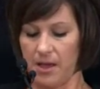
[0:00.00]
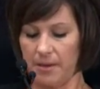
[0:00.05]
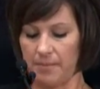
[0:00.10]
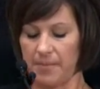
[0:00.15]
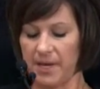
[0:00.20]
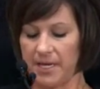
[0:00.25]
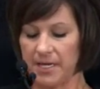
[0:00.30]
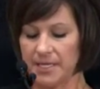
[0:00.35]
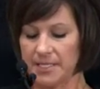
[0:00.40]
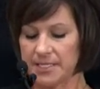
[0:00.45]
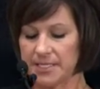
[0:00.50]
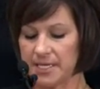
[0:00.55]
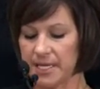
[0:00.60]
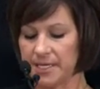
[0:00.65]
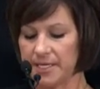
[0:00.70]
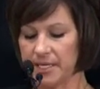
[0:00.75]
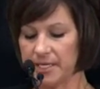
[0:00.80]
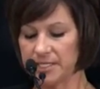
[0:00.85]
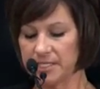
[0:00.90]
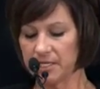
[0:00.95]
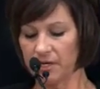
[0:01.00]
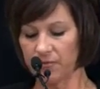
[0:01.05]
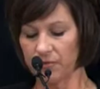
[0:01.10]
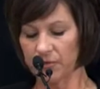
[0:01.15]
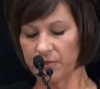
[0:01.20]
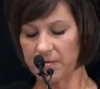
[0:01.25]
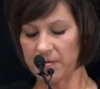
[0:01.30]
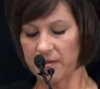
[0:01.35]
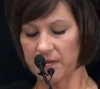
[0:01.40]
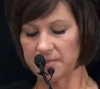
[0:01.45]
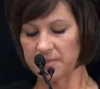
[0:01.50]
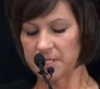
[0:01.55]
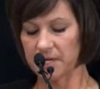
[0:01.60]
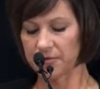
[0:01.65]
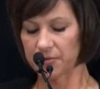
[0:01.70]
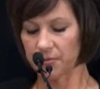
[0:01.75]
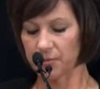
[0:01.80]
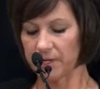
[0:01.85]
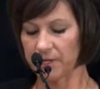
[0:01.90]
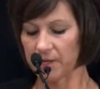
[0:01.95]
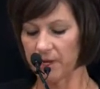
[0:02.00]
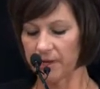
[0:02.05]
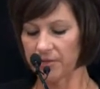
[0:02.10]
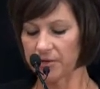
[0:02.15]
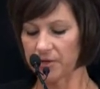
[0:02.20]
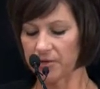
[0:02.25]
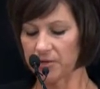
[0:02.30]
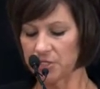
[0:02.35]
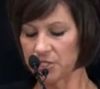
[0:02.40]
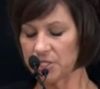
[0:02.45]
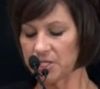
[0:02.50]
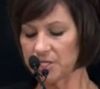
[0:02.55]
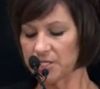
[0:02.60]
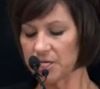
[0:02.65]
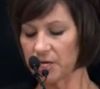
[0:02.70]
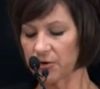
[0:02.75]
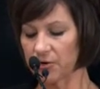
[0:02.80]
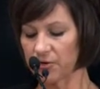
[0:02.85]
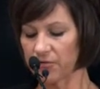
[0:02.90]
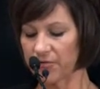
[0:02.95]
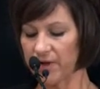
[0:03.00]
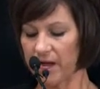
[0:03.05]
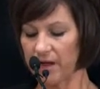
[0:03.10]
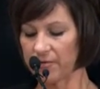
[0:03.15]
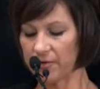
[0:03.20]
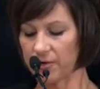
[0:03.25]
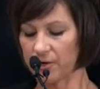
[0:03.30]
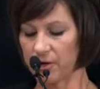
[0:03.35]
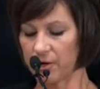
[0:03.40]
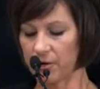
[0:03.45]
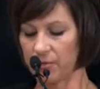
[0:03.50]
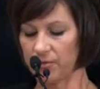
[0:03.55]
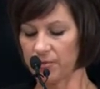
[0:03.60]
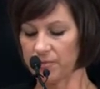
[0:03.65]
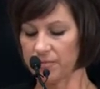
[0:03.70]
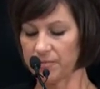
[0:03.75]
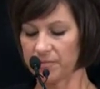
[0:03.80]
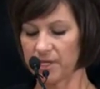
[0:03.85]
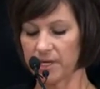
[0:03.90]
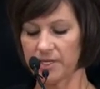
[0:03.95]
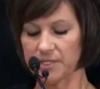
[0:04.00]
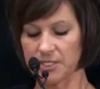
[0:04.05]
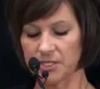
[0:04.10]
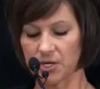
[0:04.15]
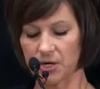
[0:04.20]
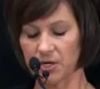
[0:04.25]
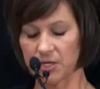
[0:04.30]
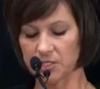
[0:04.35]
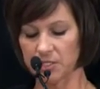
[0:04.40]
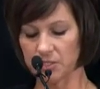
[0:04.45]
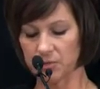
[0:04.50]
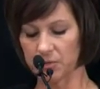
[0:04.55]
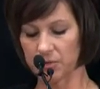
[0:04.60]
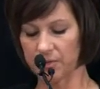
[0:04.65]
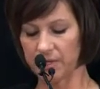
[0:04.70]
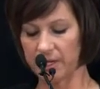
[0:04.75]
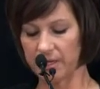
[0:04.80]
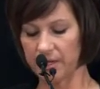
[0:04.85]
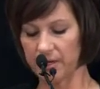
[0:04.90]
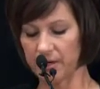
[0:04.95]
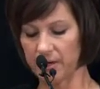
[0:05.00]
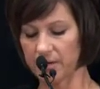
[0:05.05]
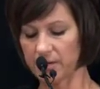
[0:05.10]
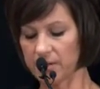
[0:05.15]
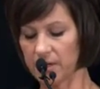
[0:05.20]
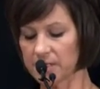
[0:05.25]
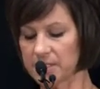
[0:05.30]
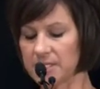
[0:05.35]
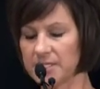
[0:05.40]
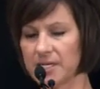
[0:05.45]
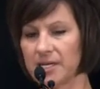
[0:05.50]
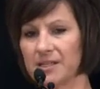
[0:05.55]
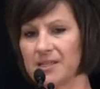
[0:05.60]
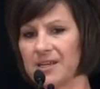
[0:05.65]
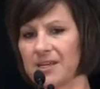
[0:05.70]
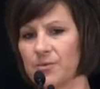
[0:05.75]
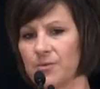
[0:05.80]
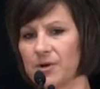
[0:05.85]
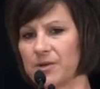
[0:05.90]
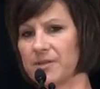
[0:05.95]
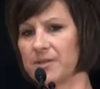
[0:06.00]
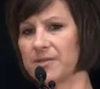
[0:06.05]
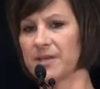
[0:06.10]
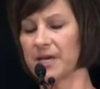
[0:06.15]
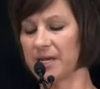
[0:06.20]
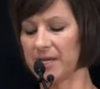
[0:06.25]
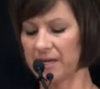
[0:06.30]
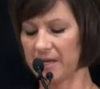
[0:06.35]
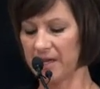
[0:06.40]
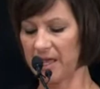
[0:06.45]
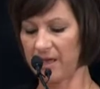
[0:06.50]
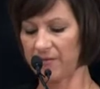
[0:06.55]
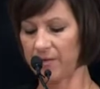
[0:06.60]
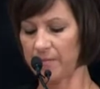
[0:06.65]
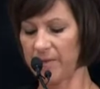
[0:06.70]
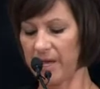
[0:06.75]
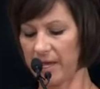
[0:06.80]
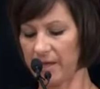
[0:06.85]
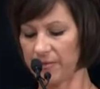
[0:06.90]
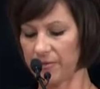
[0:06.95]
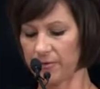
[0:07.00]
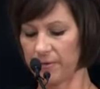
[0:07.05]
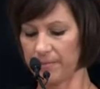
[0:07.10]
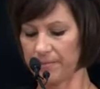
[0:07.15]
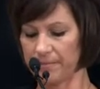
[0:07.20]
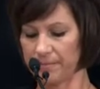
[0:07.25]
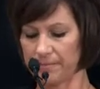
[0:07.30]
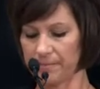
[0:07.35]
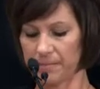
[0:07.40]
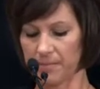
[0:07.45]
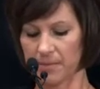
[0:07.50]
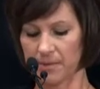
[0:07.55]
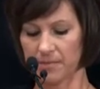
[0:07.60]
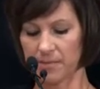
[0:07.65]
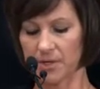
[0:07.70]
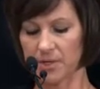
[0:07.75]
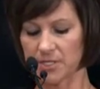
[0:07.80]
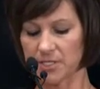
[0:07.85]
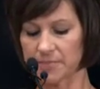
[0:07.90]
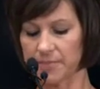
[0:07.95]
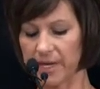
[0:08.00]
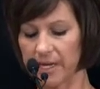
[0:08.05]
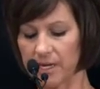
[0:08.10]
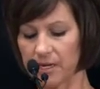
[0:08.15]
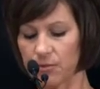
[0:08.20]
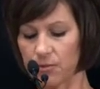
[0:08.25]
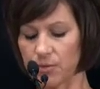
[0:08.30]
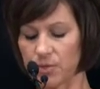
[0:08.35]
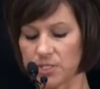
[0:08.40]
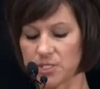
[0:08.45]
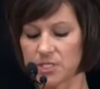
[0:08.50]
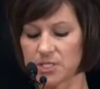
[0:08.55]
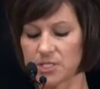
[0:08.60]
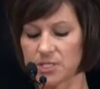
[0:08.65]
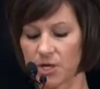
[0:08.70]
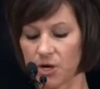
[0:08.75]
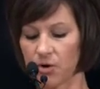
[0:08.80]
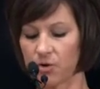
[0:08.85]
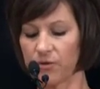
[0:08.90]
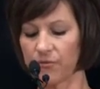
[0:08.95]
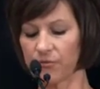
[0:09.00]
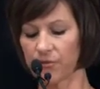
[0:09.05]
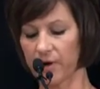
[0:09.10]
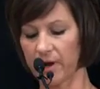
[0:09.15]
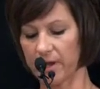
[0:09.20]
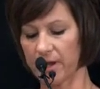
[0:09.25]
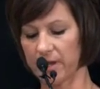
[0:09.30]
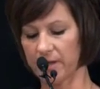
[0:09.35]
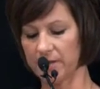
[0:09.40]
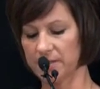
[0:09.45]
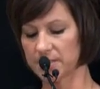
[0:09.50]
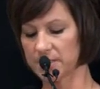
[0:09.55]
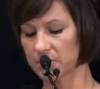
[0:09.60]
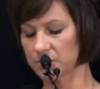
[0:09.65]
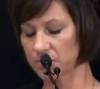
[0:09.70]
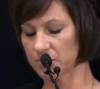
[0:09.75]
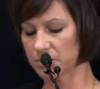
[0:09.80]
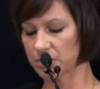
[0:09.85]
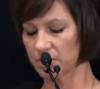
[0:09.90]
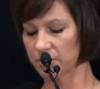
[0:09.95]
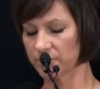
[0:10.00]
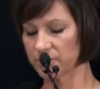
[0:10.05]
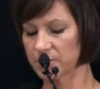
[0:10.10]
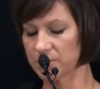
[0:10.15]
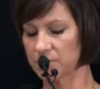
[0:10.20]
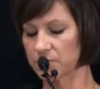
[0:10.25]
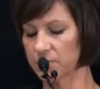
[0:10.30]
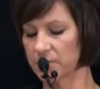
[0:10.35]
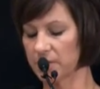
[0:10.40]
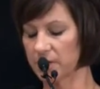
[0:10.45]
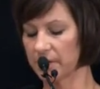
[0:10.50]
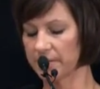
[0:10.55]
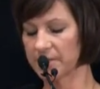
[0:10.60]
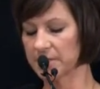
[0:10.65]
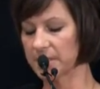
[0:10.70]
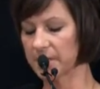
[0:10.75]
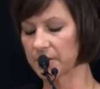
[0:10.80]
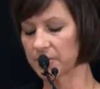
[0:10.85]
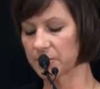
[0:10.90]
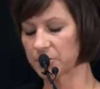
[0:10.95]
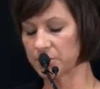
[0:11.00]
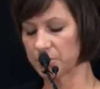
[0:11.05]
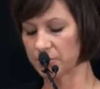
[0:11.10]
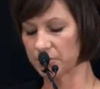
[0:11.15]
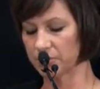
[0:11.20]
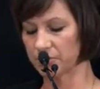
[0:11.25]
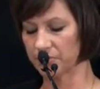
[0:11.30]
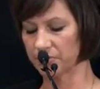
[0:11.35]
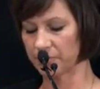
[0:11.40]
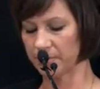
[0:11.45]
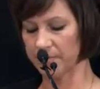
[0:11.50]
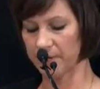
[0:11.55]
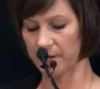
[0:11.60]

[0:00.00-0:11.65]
Betty had said to us several times after we got there that she had told her 5-year-old that had started school that year not to tell anyone that they didn't have a bathroom, because Betty was so afraid that social services would come and take her children from